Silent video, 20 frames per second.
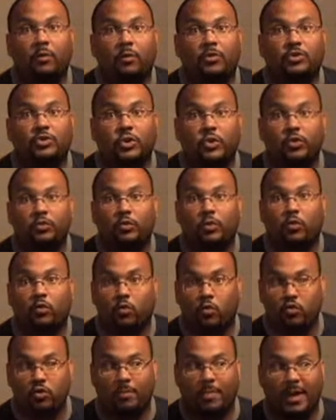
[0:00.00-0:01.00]
returned their
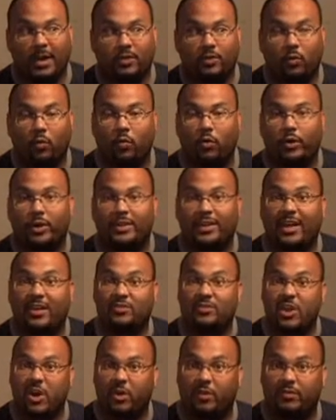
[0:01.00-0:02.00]
quarterbacks. Oregon
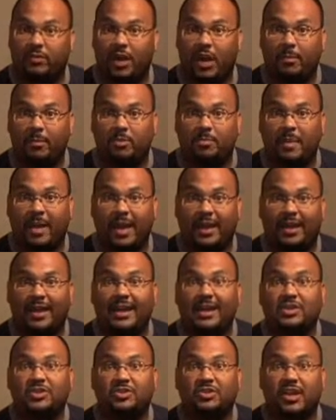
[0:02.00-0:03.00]
has Darren Thomas back.
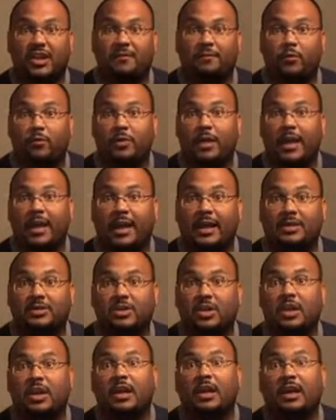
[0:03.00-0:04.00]
Stanford
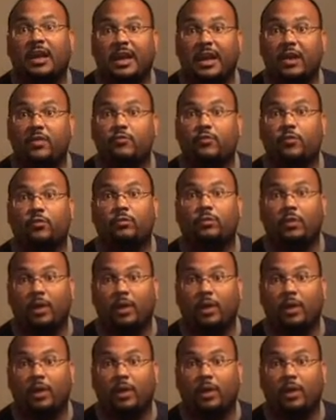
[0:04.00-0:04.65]
has Andrew